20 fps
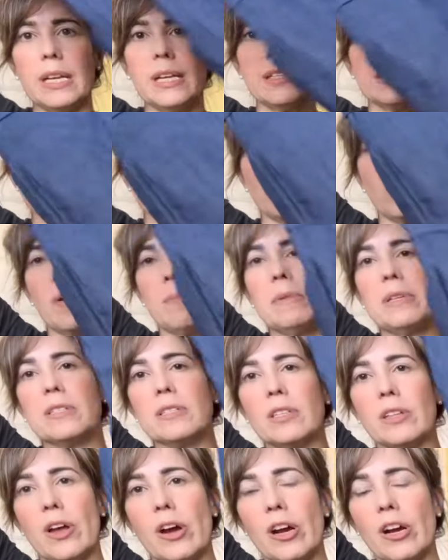It's a women's
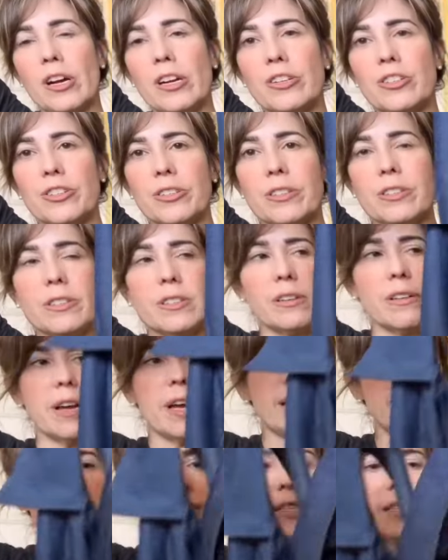large. It still
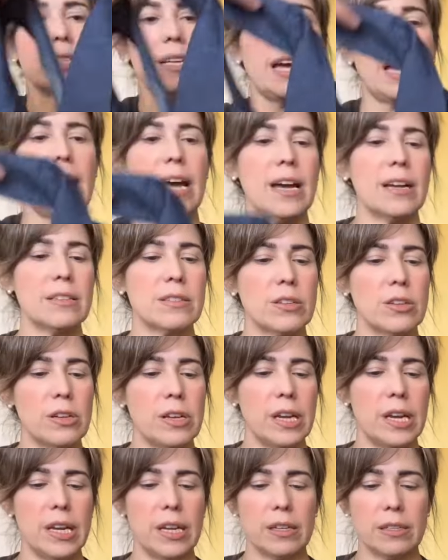has the tags on
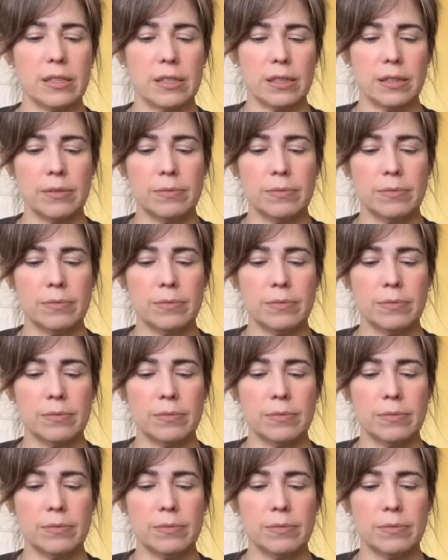it.